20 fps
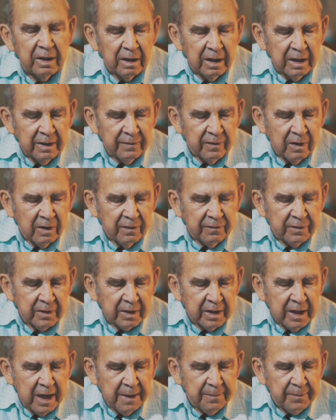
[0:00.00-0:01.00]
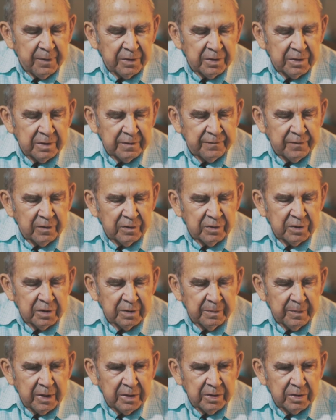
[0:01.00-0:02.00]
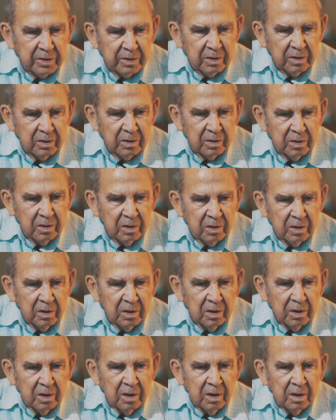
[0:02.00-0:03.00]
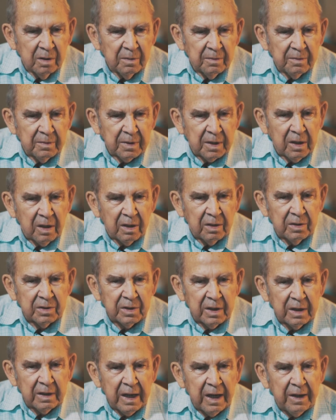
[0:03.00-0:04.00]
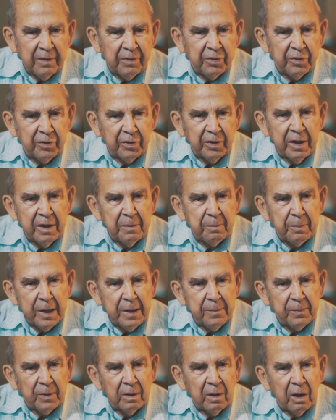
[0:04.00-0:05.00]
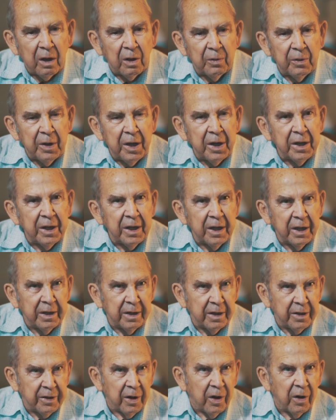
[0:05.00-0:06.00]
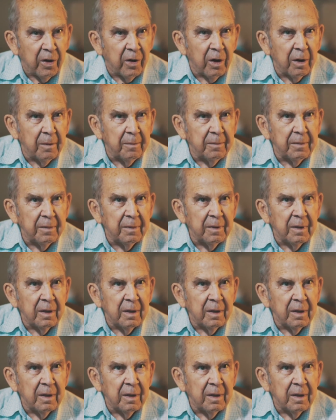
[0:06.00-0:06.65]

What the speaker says: live off the campus the first semester because there had 3 people already in a dorm.